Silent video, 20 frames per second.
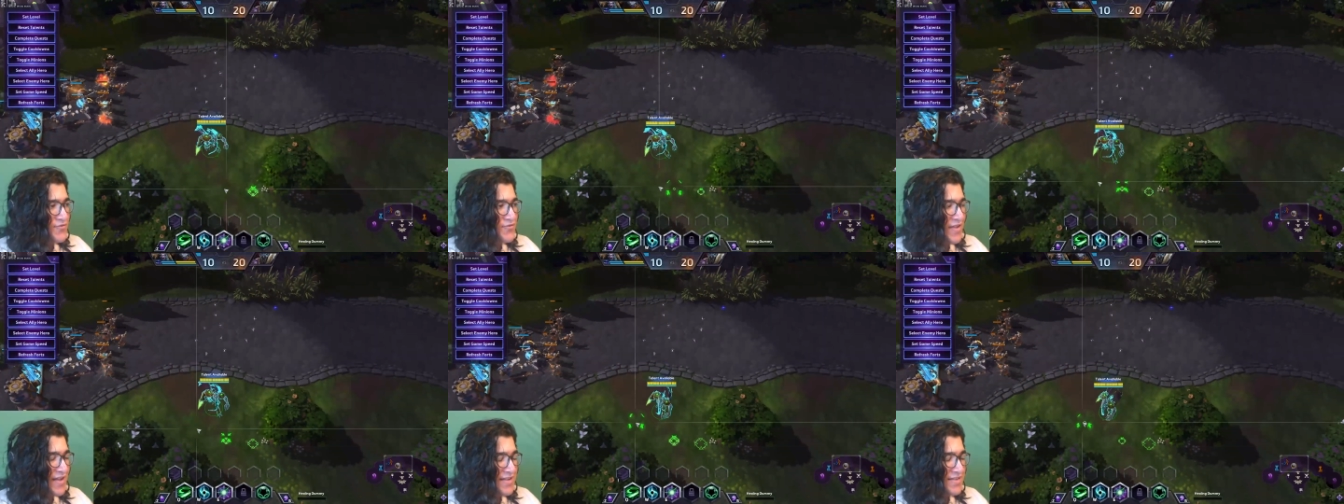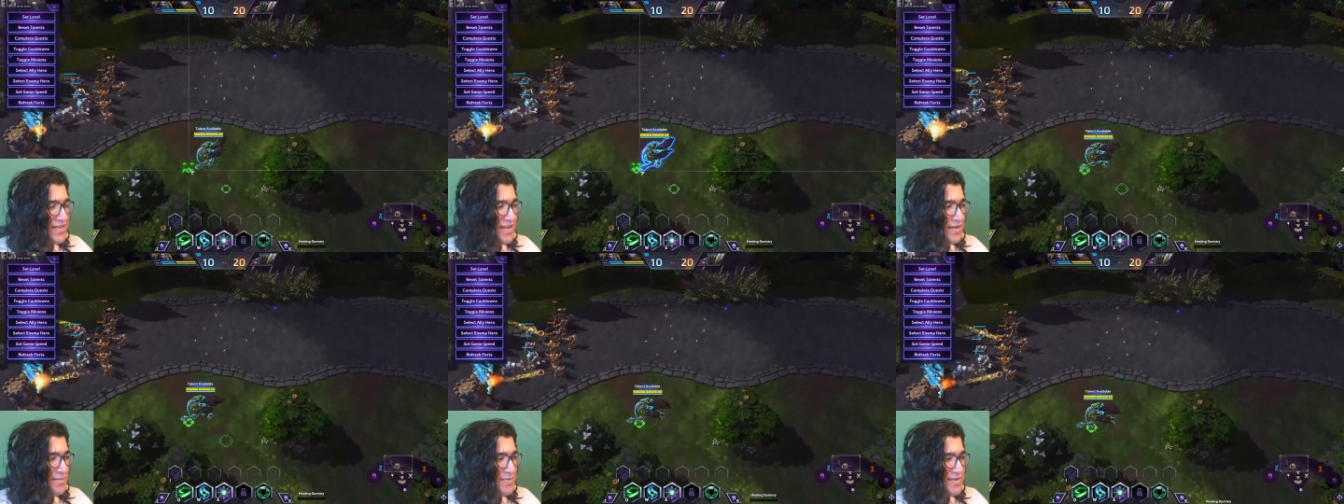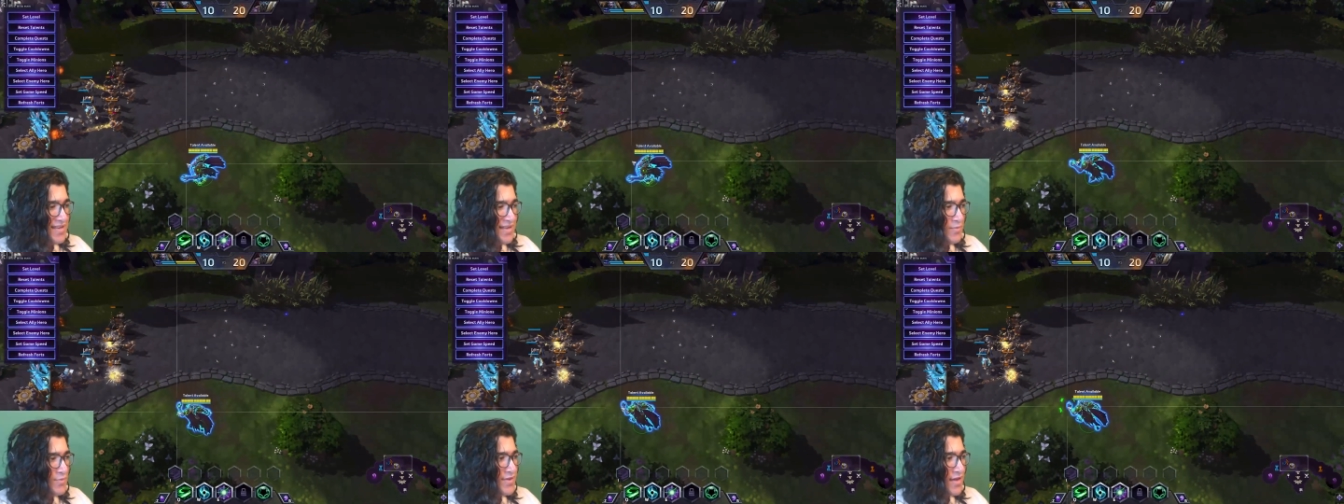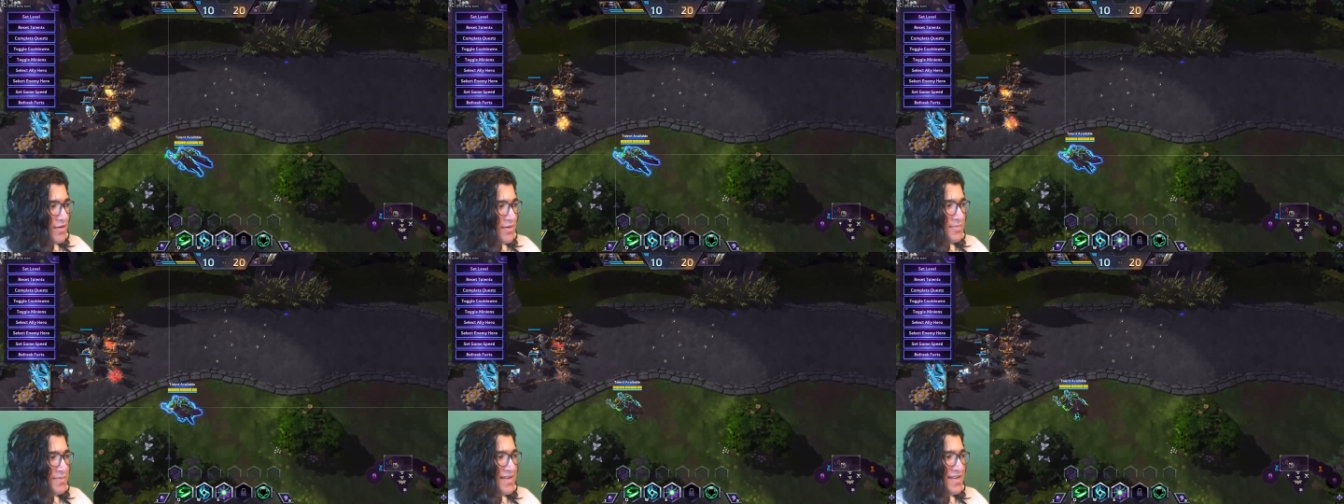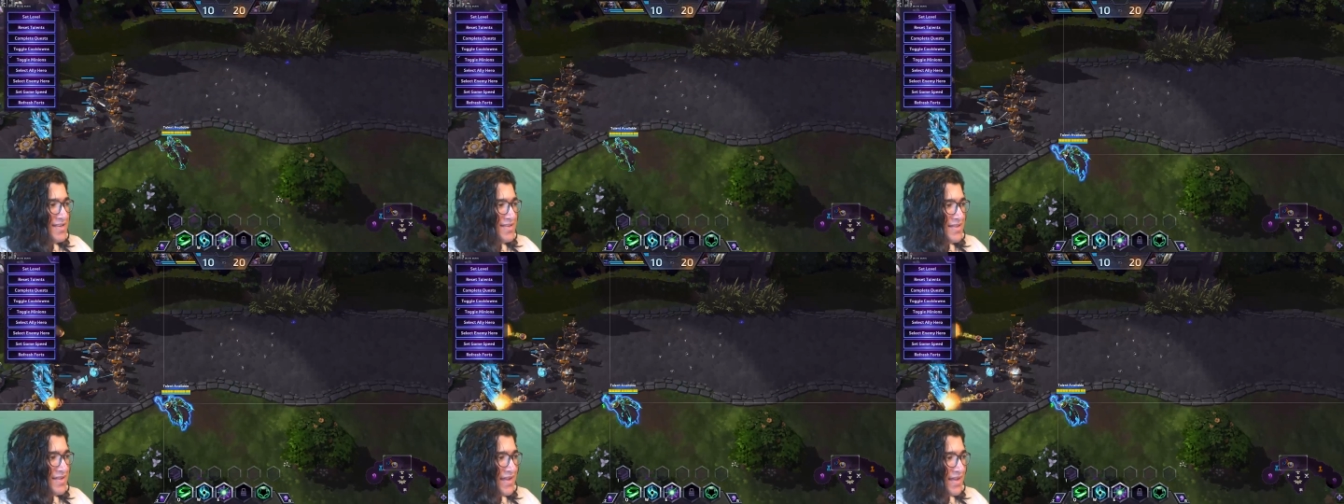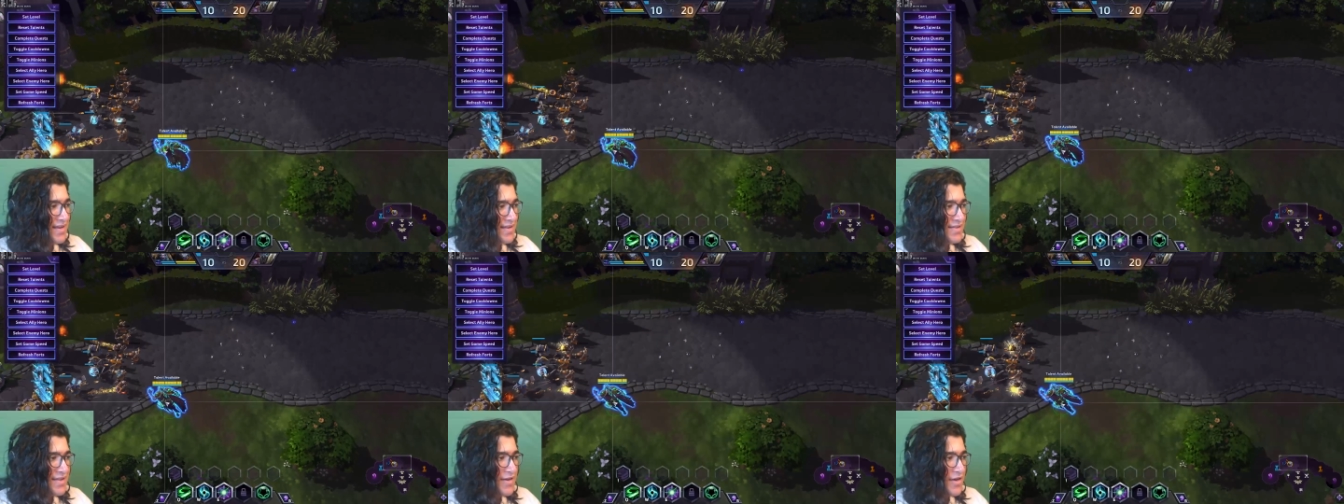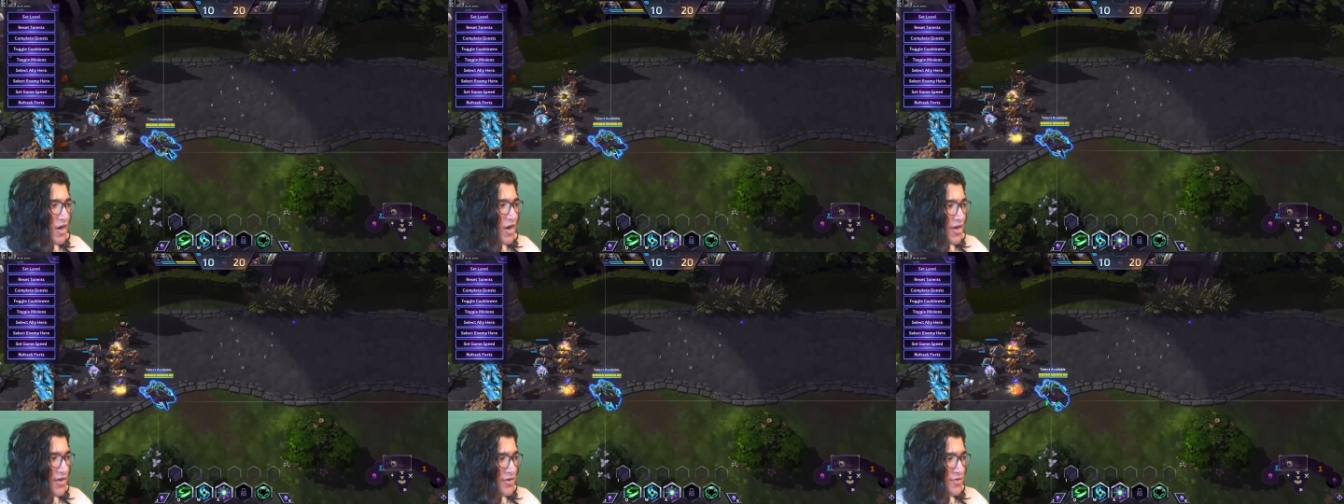flank the enemy team without immediately getting like
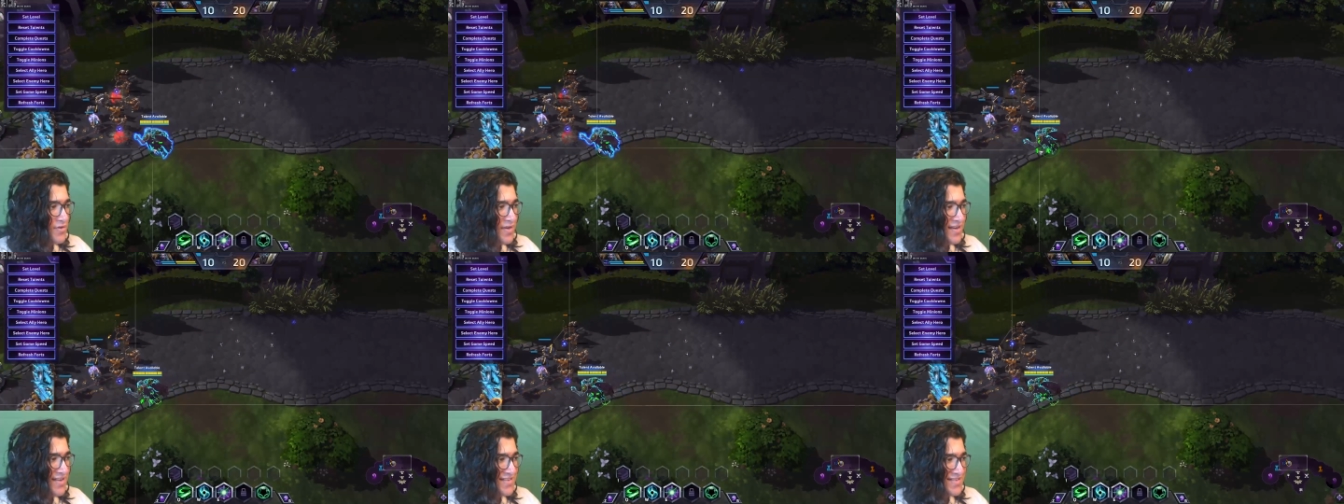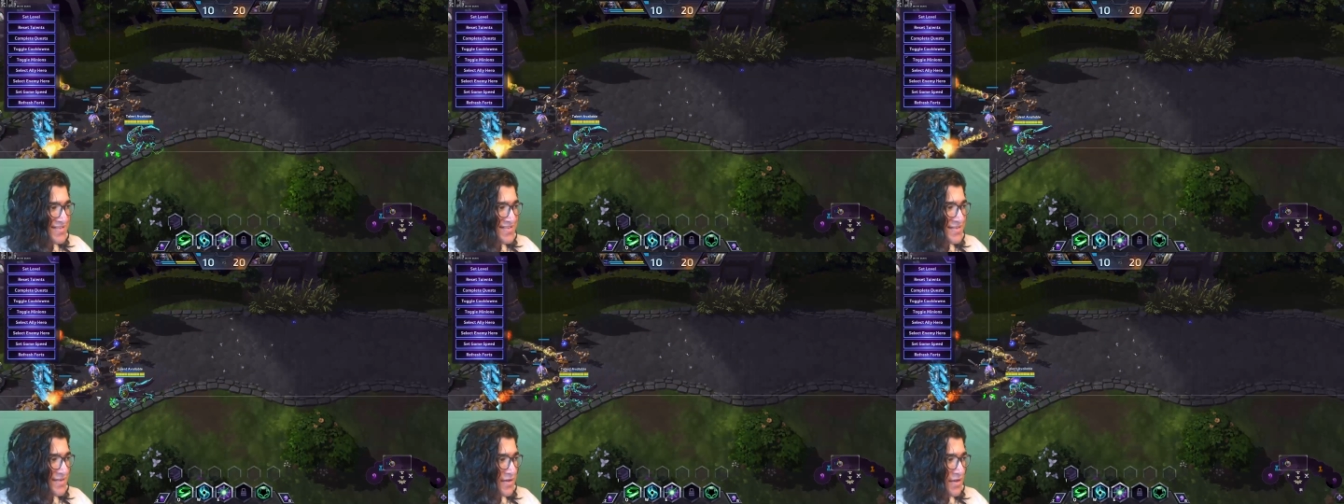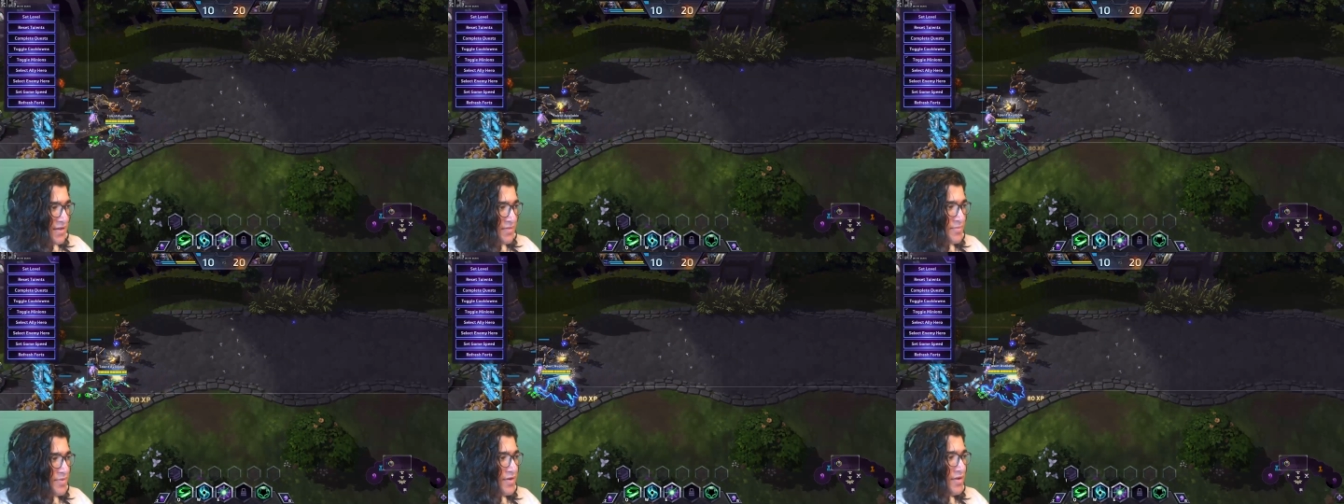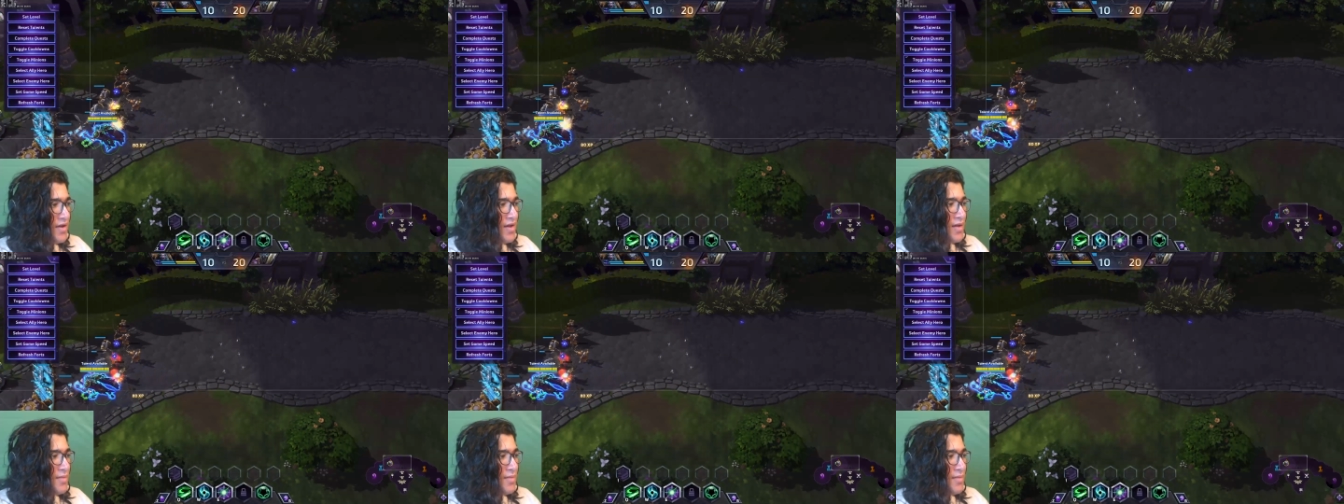autoed and insta-gibbed